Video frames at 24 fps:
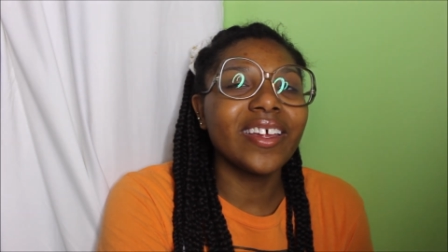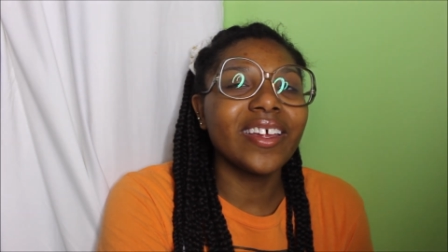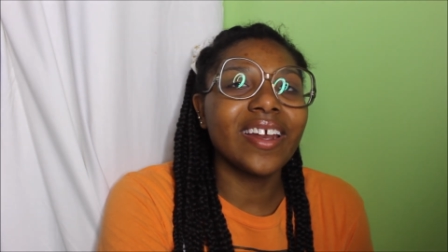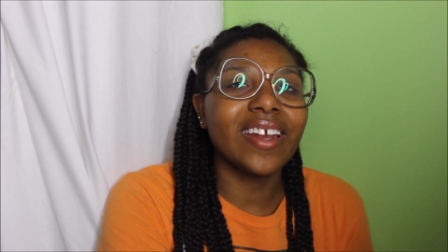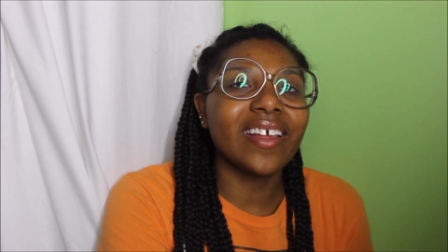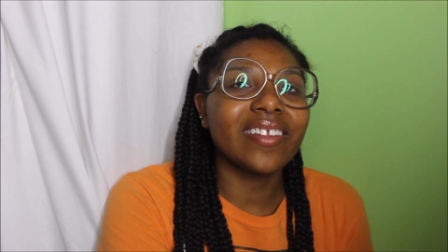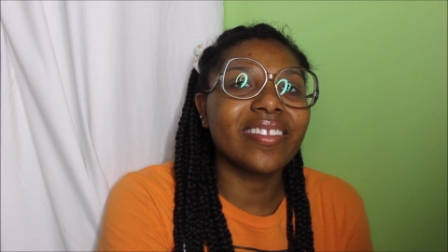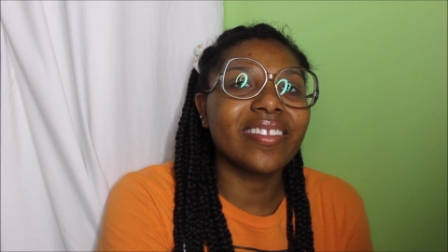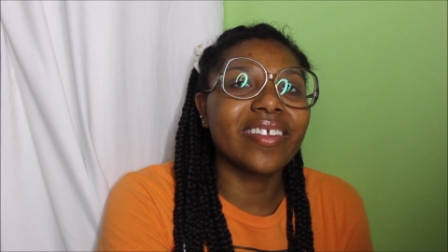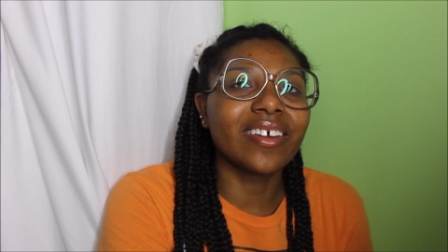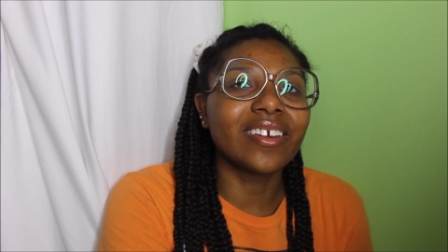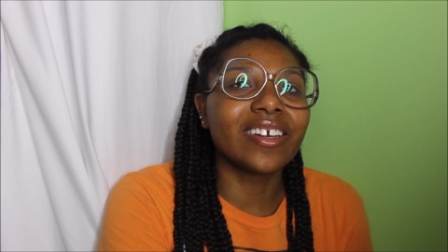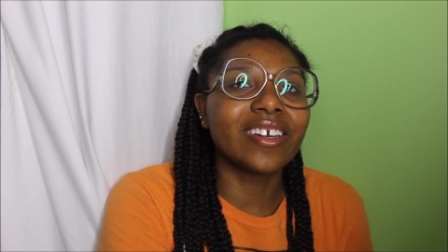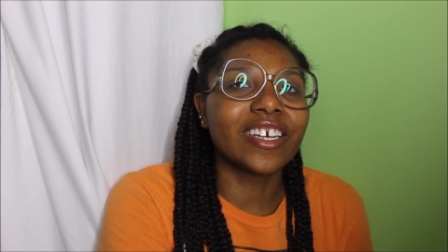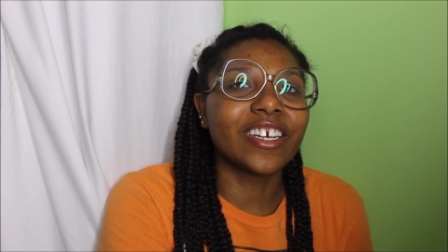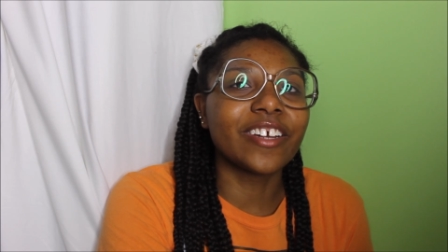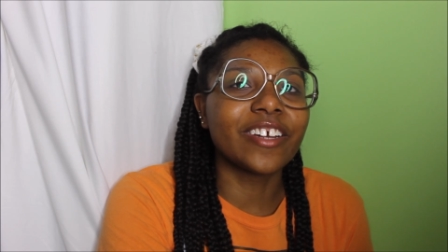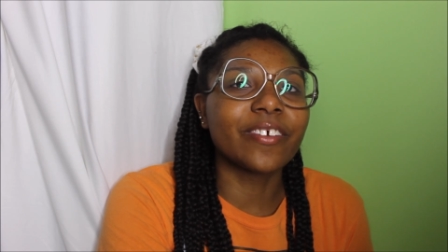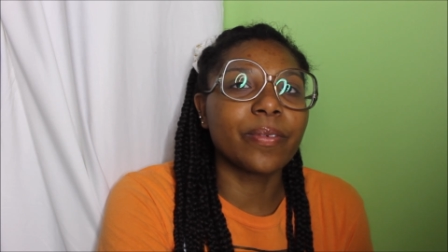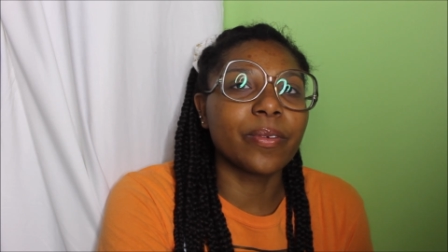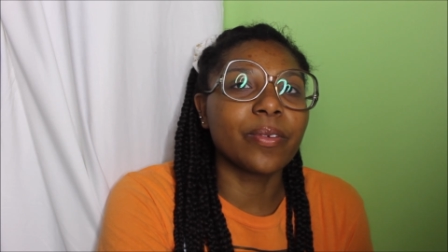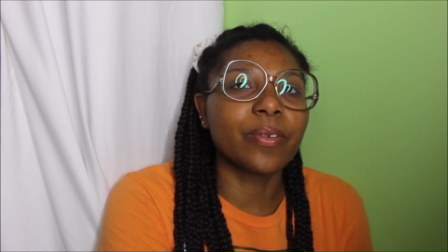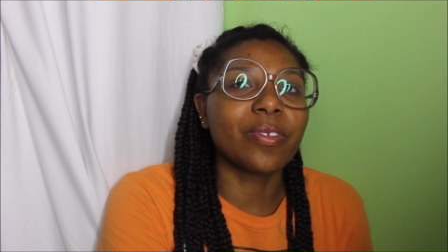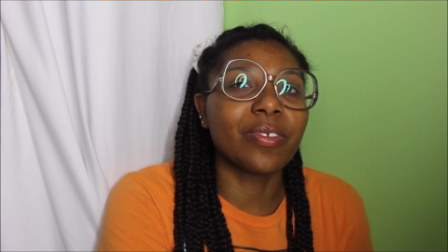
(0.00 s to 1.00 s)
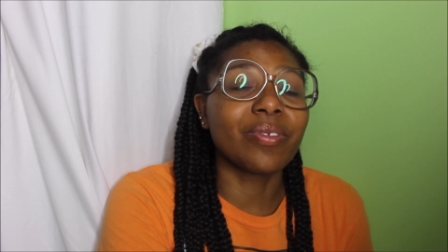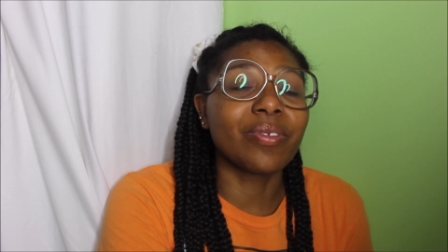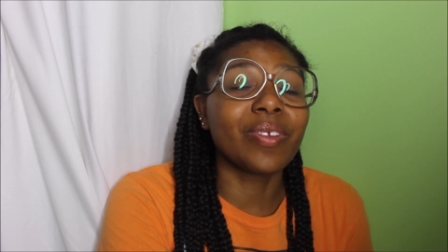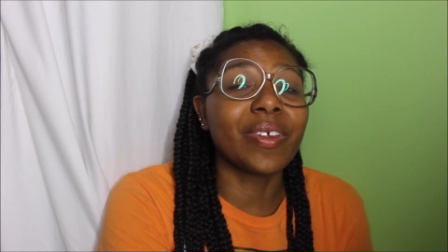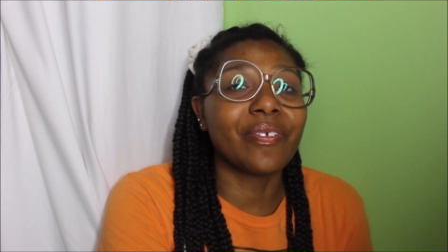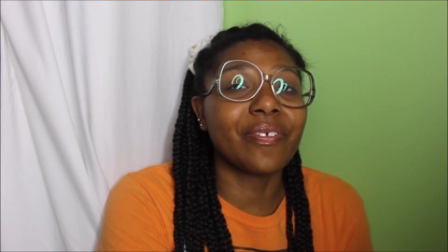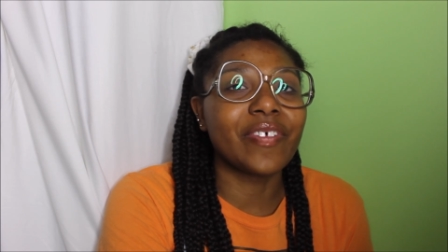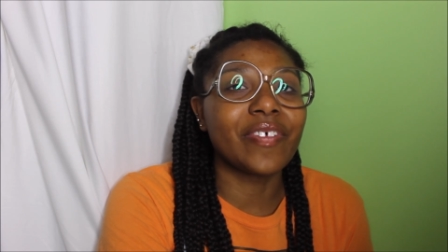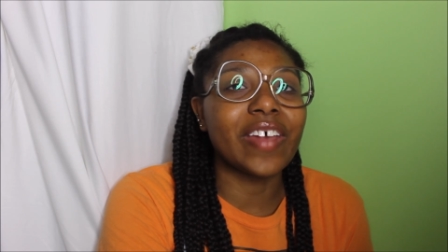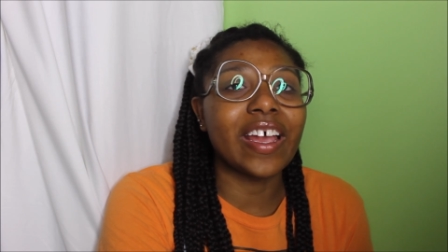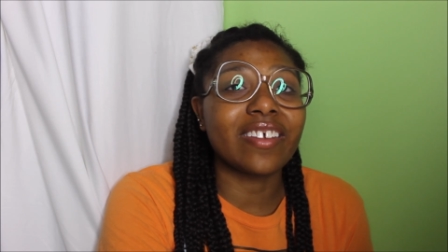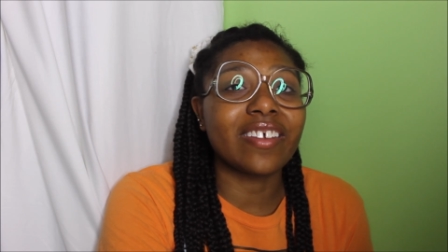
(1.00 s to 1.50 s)
cannot tell the difference
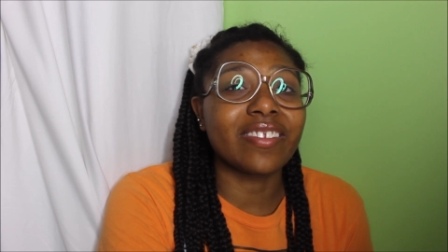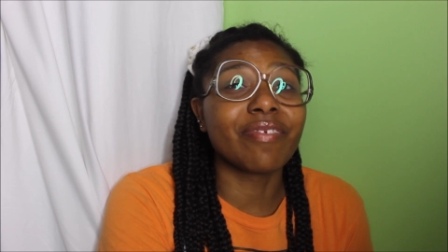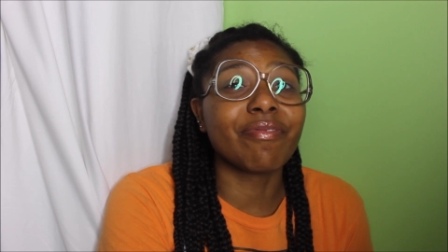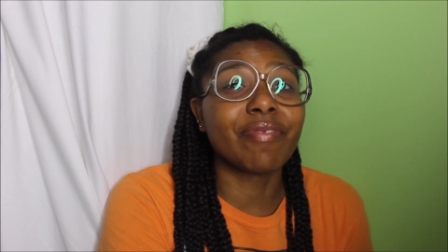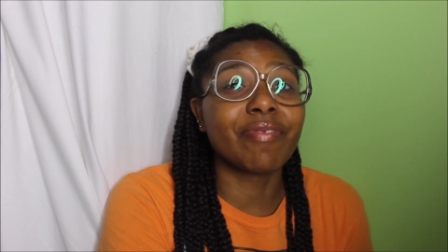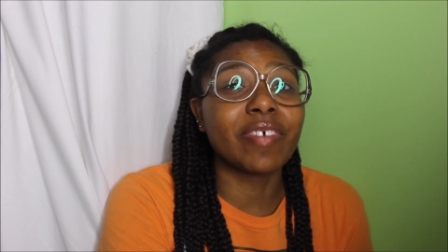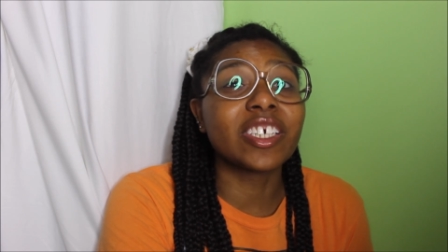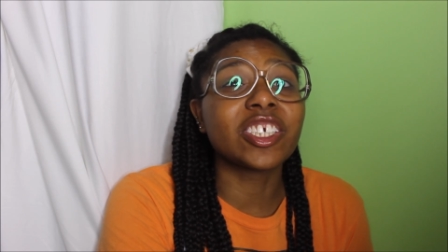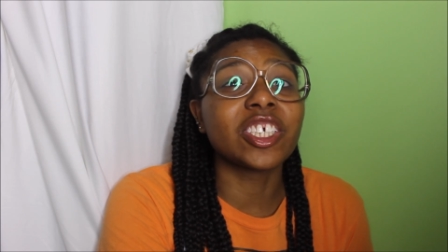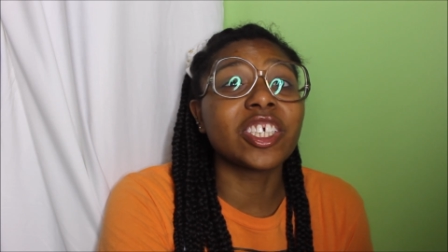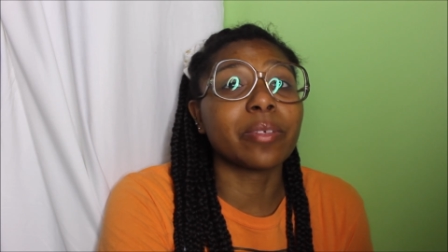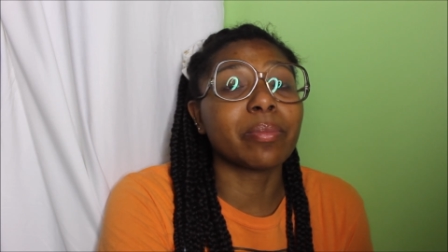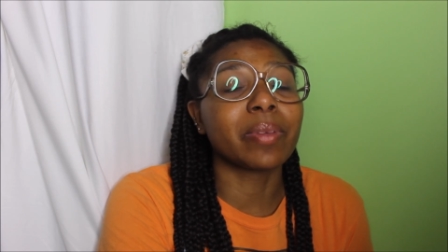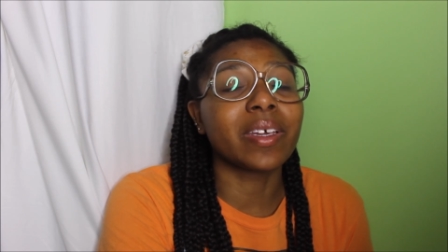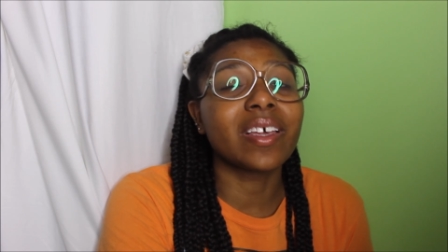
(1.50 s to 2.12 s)
between fact and fiction